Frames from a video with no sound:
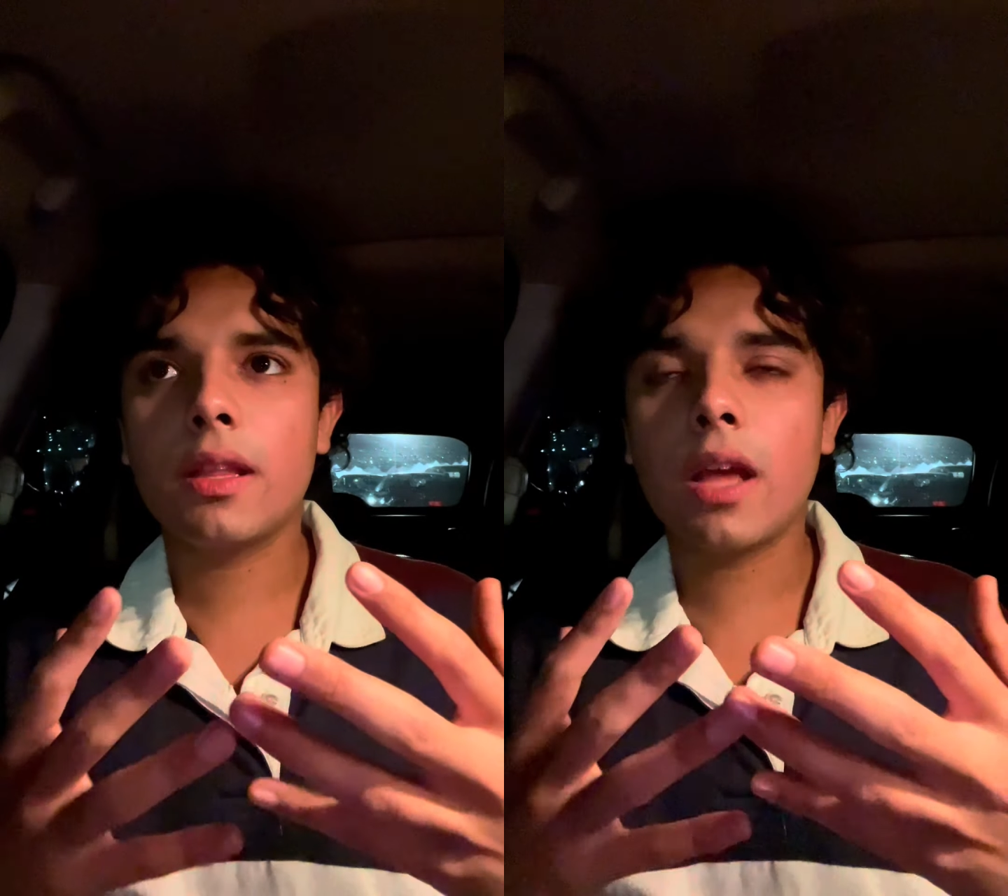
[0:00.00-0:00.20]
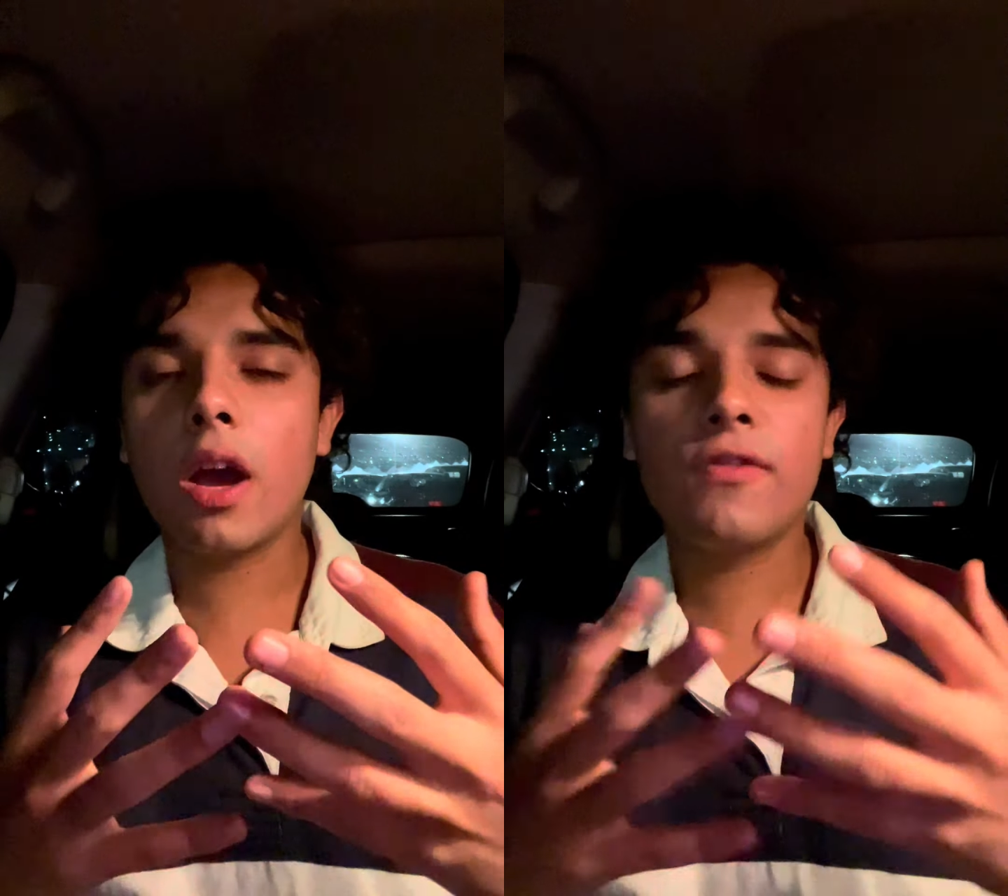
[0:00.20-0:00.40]

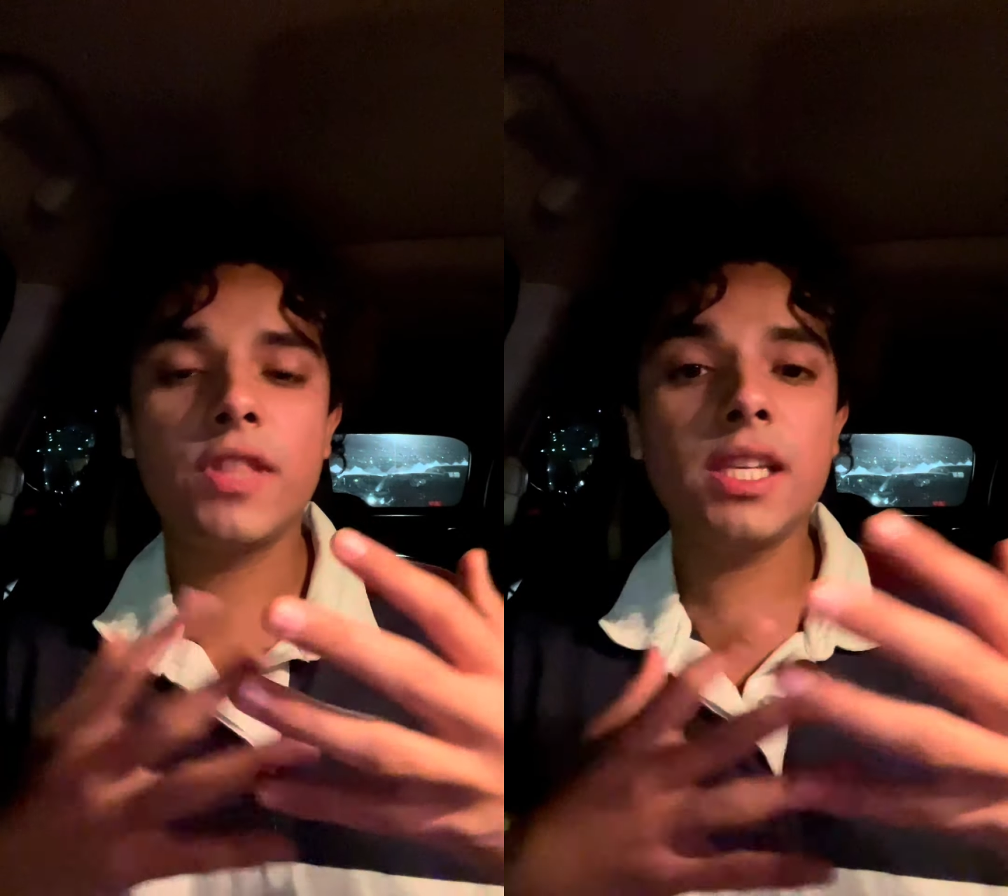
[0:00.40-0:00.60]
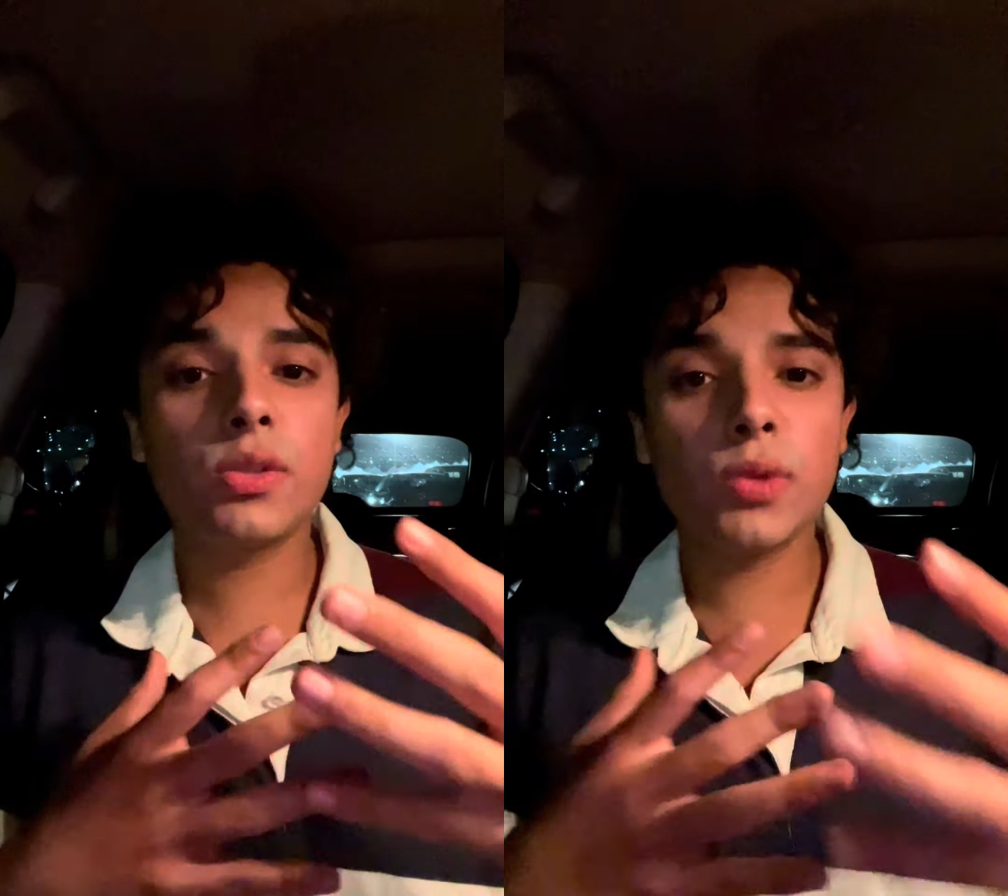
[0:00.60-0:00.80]
of
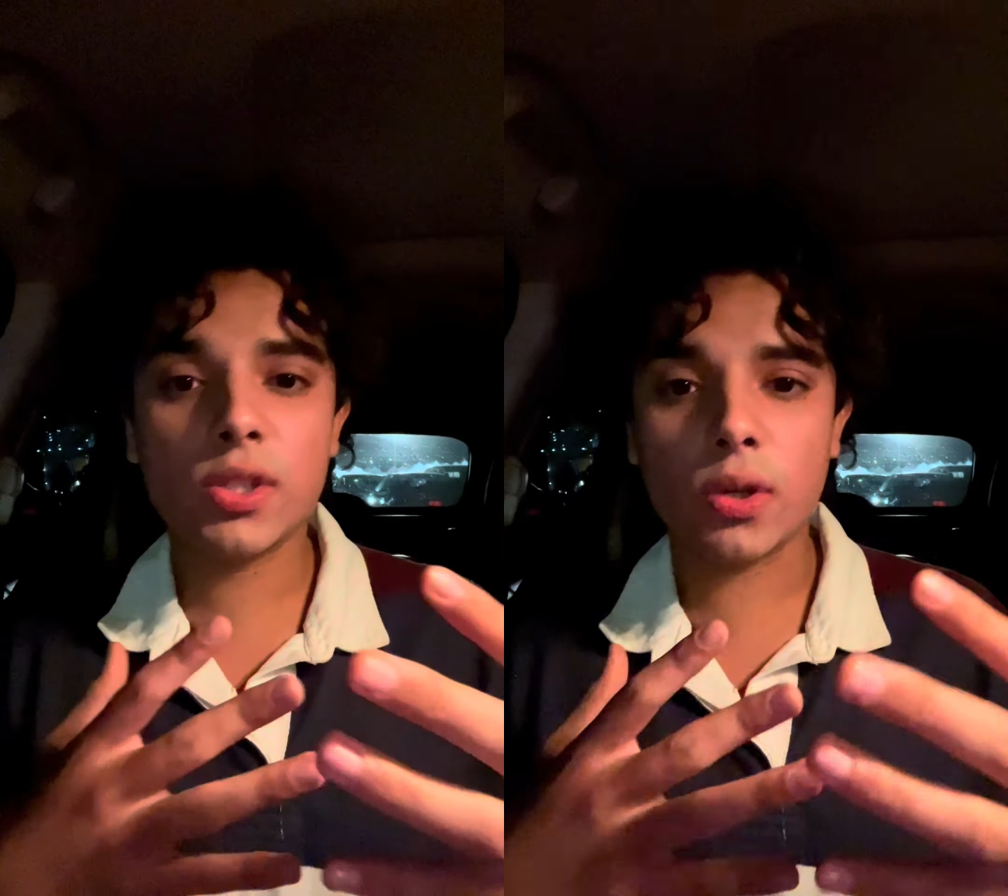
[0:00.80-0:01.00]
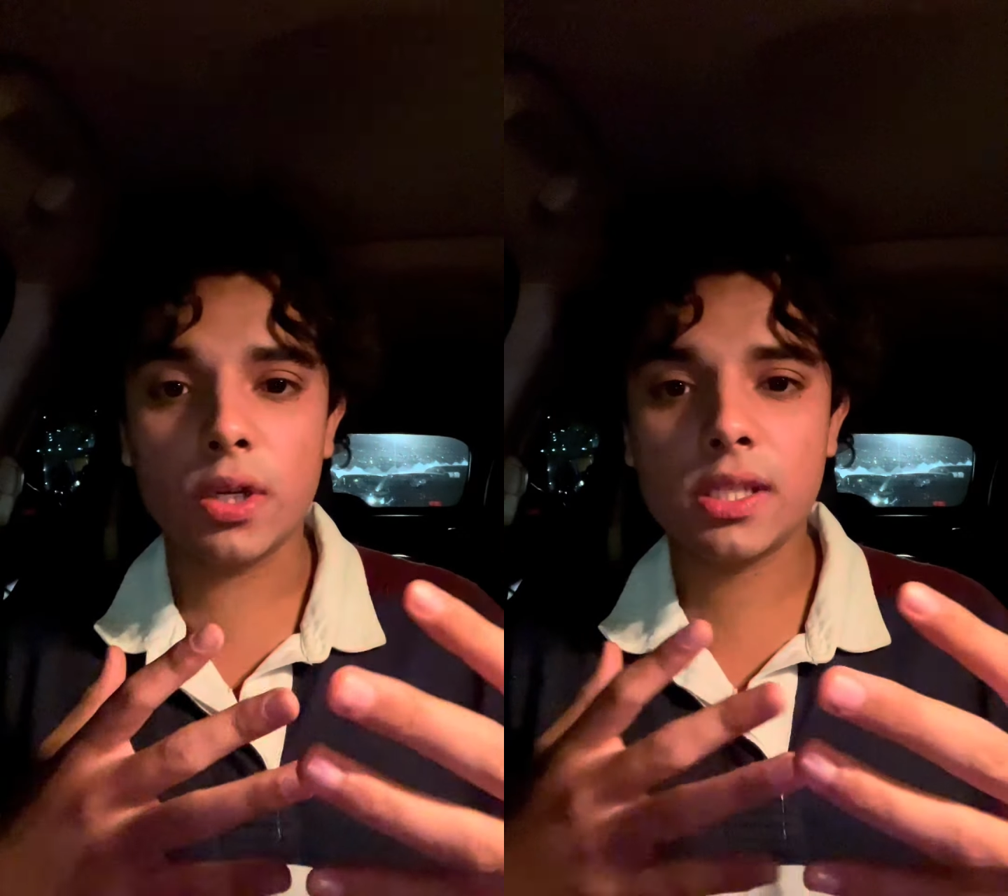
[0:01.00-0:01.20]
this
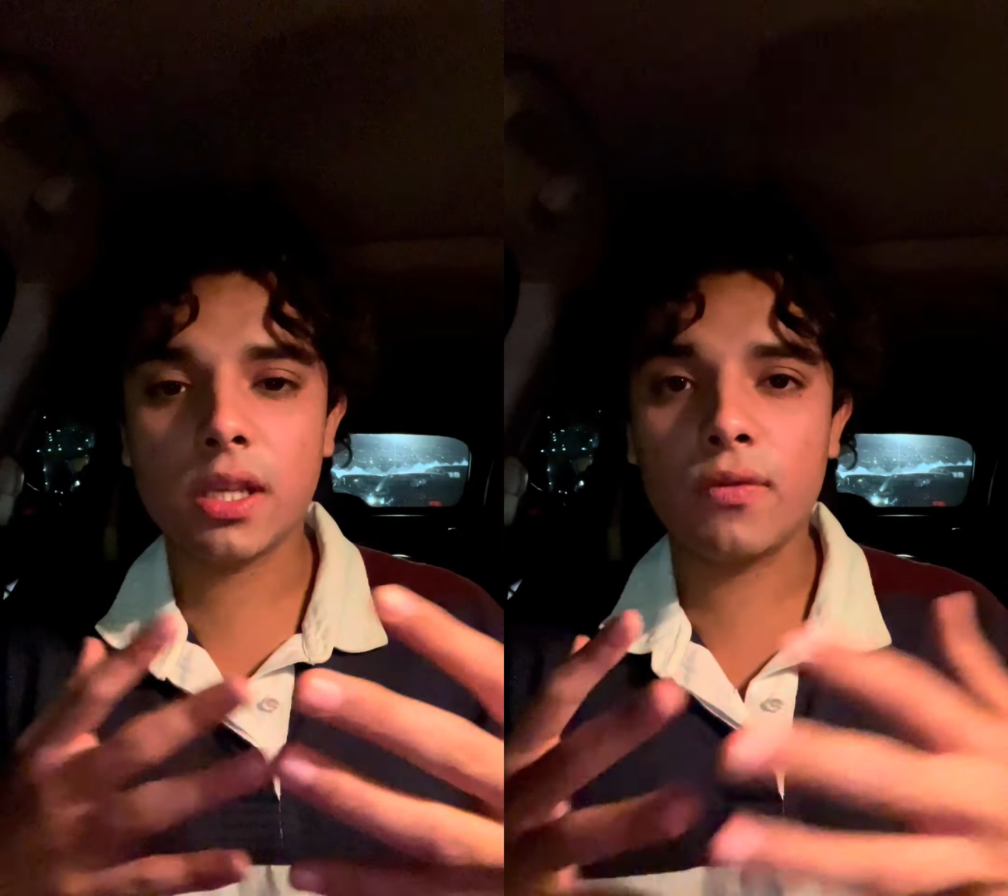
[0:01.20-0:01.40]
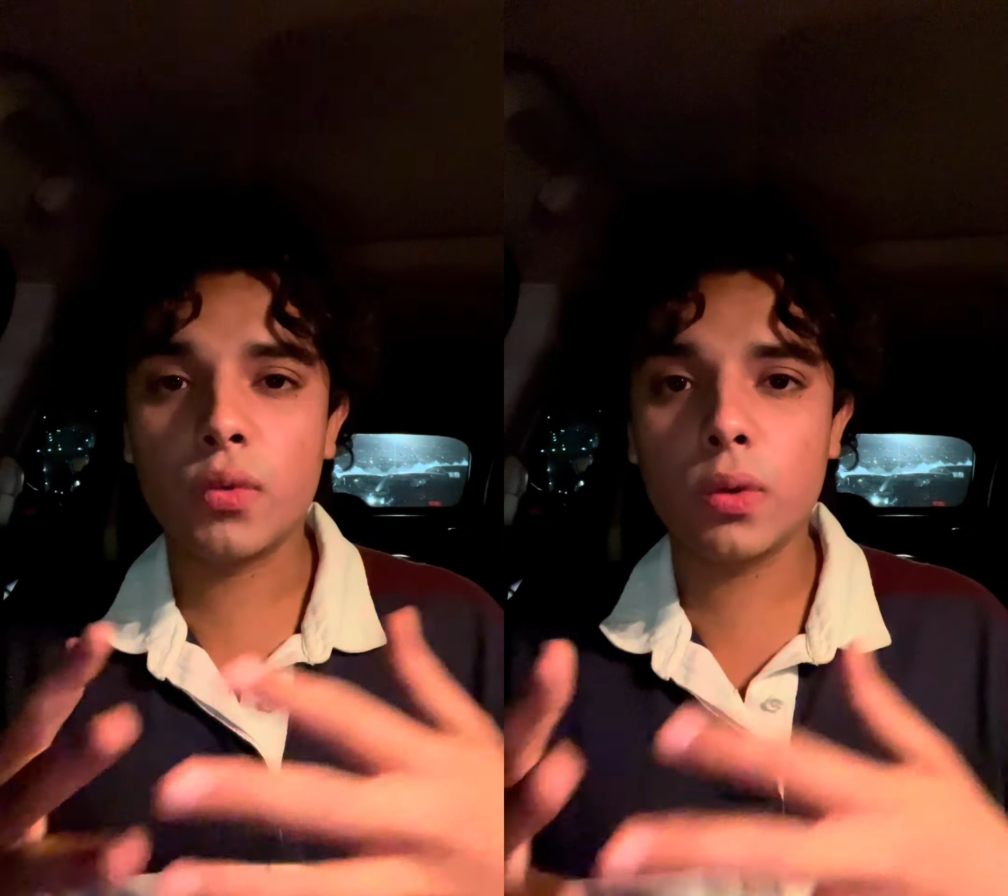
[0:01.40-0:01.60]
resource,
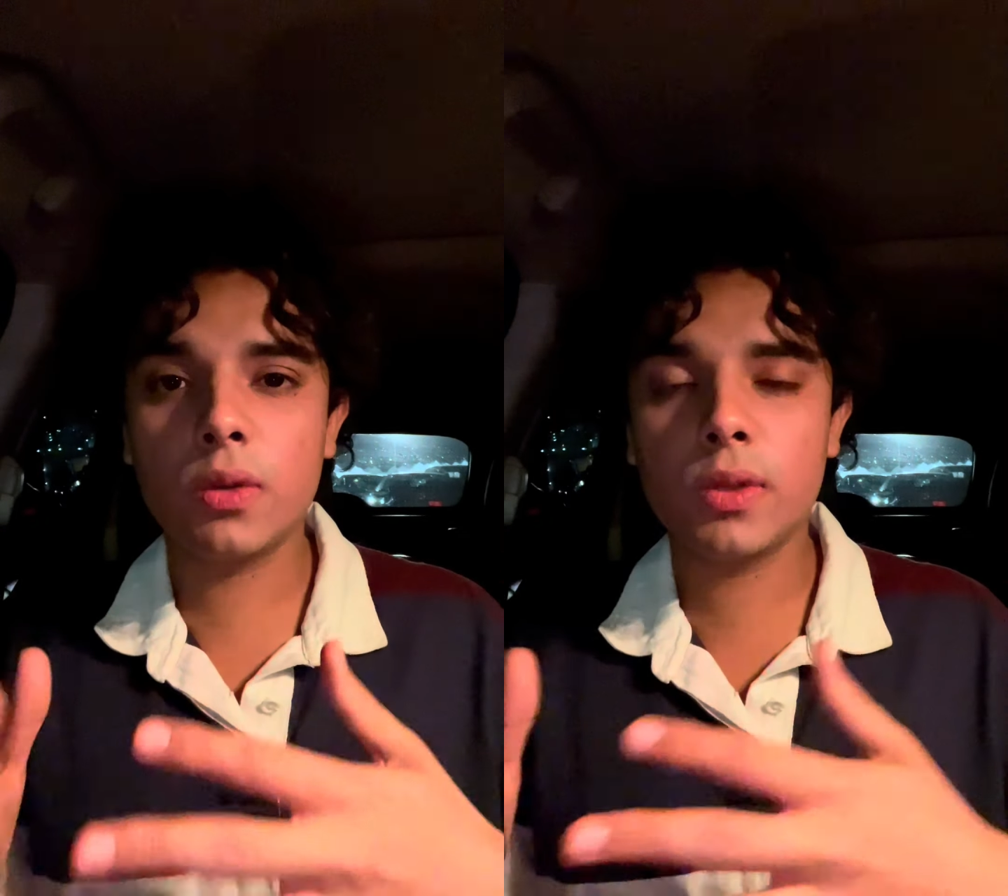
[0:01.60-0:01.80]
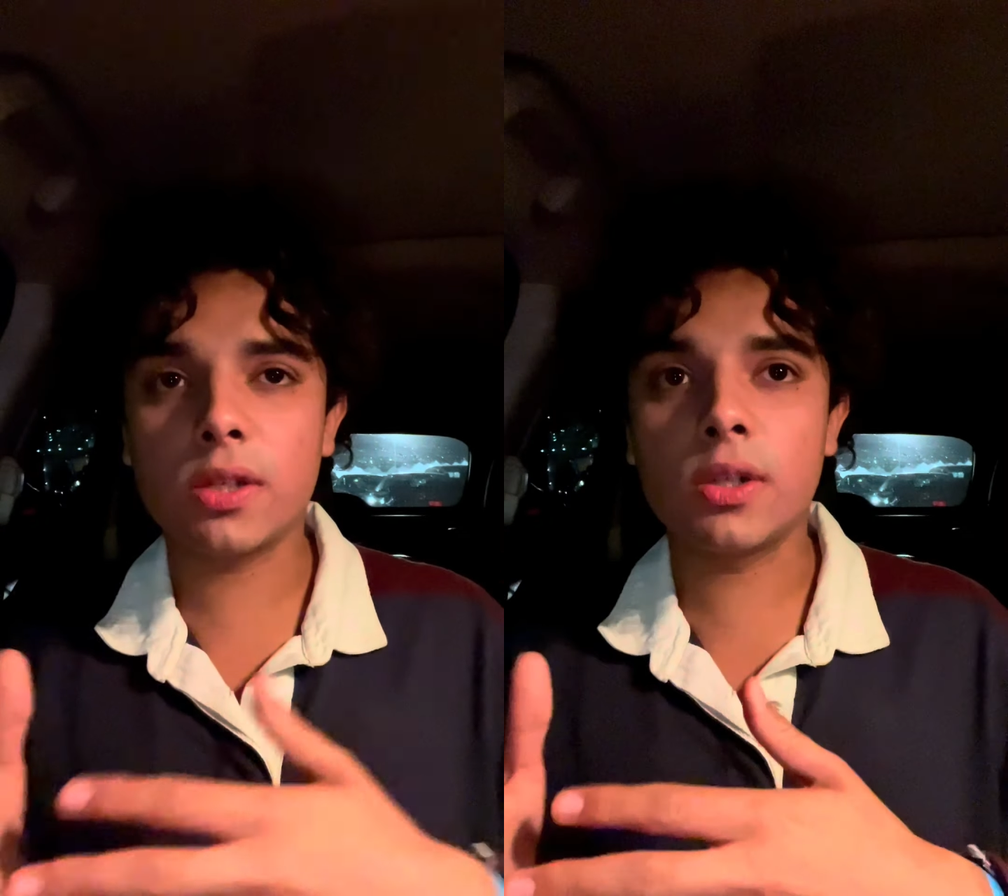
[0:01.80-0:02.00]
of wood
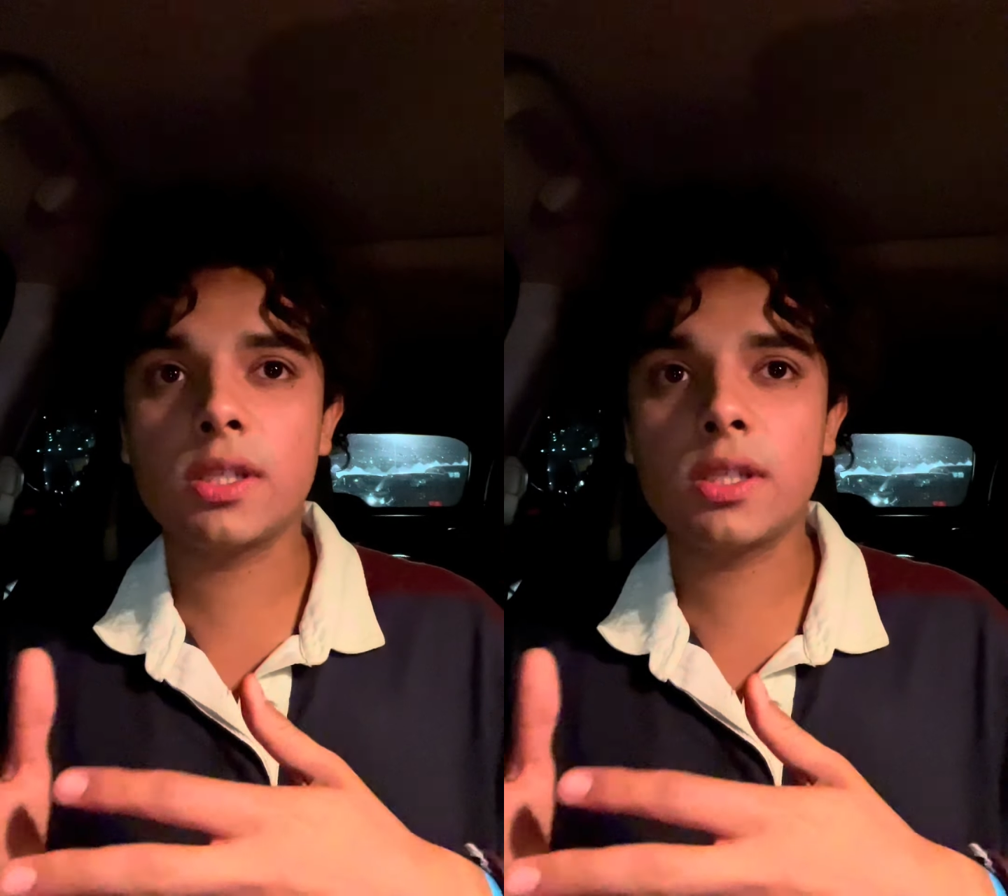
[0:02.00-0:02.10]
resource,